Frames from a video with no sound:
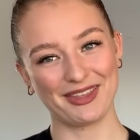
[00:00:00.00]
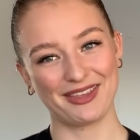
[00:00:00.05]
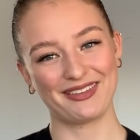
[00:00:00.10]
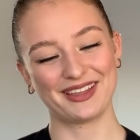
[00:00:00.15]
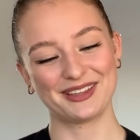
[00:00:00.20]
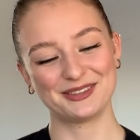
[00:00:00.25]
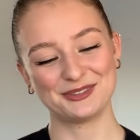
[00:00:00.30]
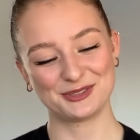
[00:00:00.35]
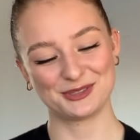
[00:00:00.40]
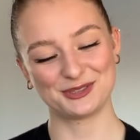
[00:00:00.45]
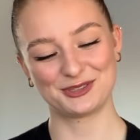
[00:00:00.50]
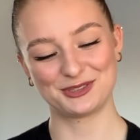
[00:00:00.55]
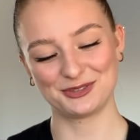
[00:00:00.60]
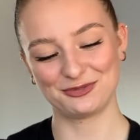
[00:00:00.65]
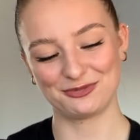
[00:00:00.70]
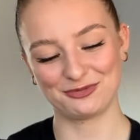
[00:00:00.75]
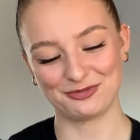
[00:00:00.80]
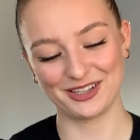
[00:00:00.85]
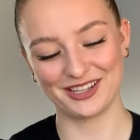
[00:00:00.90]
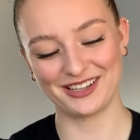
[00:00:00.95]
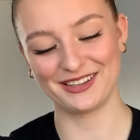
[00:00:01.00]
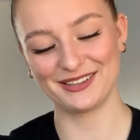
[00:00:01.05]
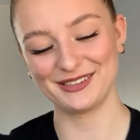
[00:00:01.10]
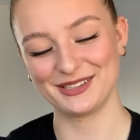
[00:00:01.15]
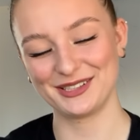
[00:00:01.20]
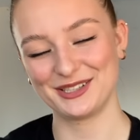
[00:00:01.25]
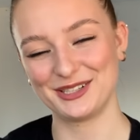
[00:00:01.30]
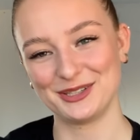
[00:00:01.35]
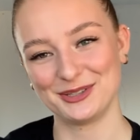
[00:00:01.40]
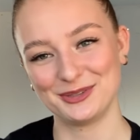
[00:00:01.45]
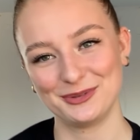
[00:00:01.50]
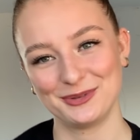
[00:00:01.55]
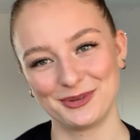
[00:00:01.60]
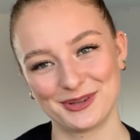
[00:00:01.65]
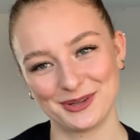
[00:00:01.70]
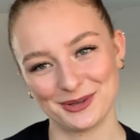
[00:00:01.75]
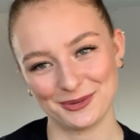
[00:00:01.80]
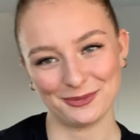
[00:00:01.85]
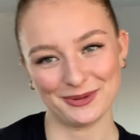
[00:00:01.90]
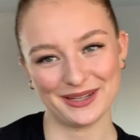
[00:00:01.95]
that's such a freaking cute
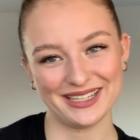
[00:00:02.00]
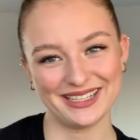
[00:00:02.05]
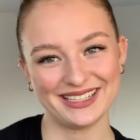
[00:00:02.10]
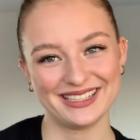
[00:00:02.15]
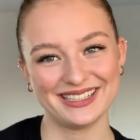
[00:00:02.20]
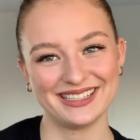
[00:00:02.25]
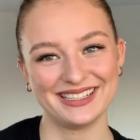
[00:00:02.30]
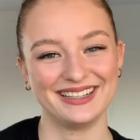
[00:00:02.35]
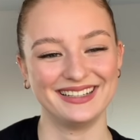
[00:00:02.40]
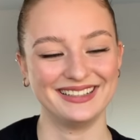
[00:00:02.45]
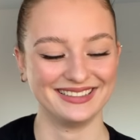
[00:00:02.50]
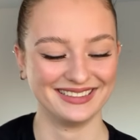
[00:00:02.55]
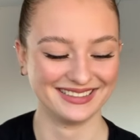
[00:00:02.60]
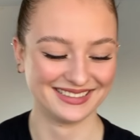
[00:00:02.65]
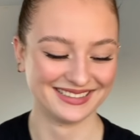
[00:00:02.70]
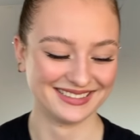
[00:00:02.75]
coinky dink.